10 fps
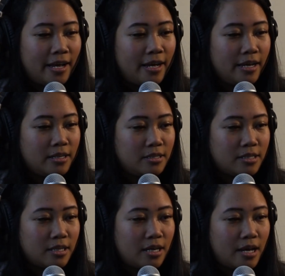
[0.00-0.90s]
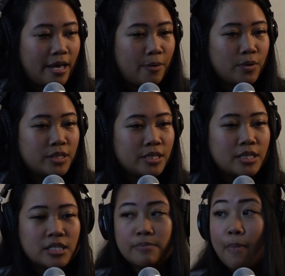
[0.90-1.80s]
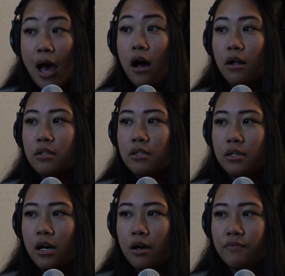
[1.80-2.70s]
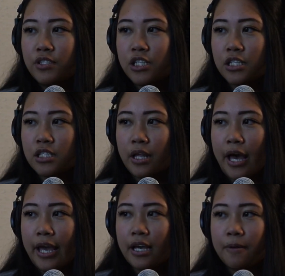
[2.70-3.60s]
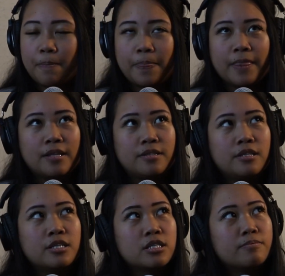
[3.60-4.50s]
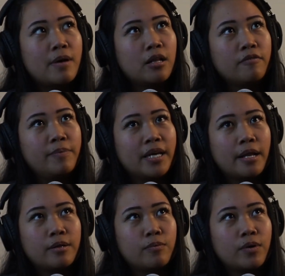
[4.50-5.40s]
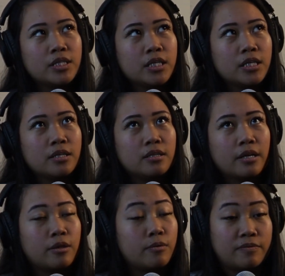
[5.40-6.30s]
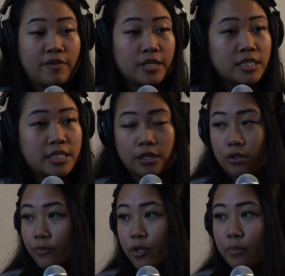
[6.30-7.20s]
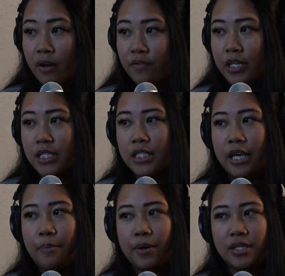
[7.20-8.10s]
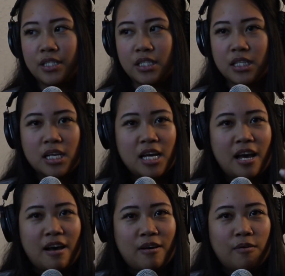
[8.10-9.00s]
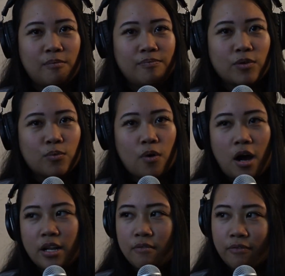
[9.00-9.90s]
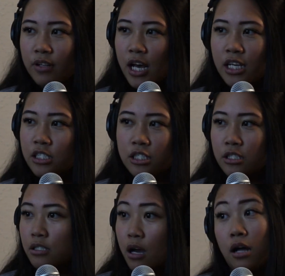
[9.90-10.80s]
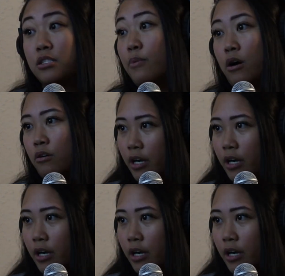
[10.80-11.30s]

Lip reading: And it was the smell of just like the smell of being, and it wasn't like, it was a very sterile room, obviously, but just rotting flesh does not smell